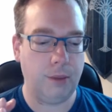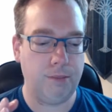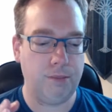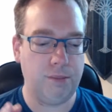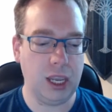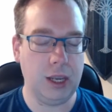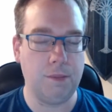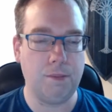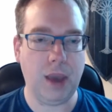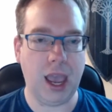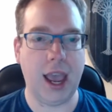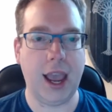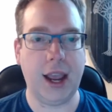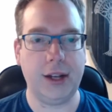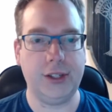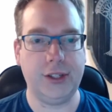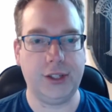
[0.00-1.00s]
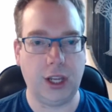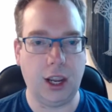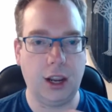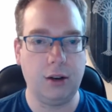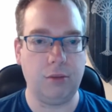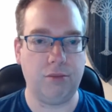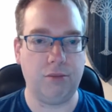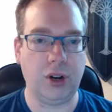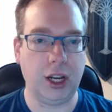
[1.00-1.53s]
big bads
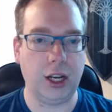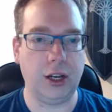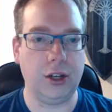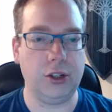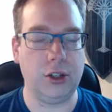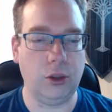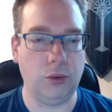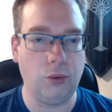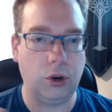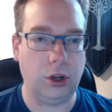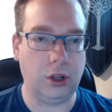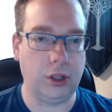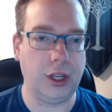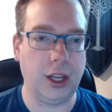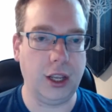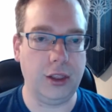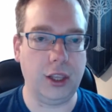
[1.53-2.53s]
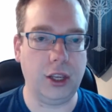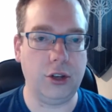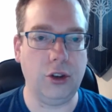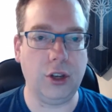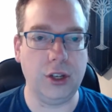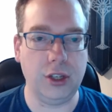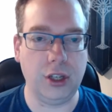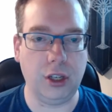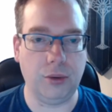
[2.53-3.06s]
and bring it into the world, and then you
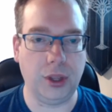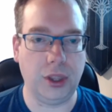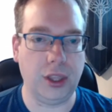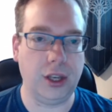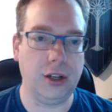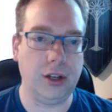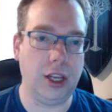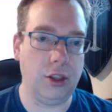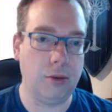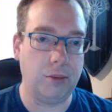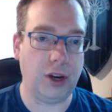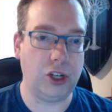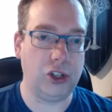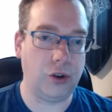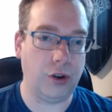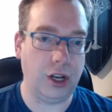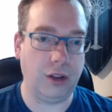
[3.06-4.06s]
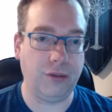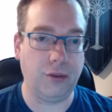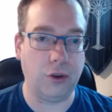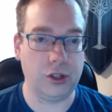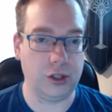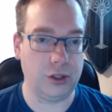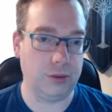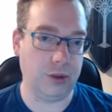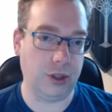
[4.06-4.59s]
can deal with it, either by joining
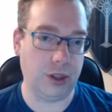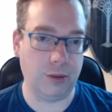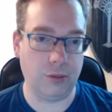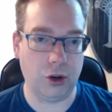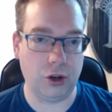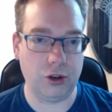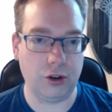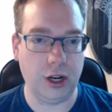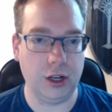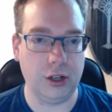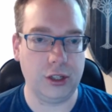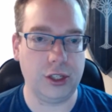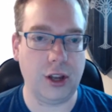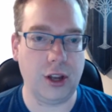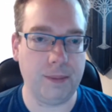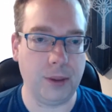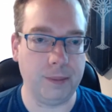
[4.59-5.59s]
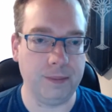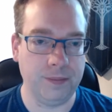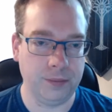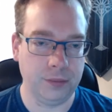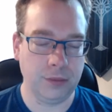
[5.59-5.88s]
forces with them or trying to stop them.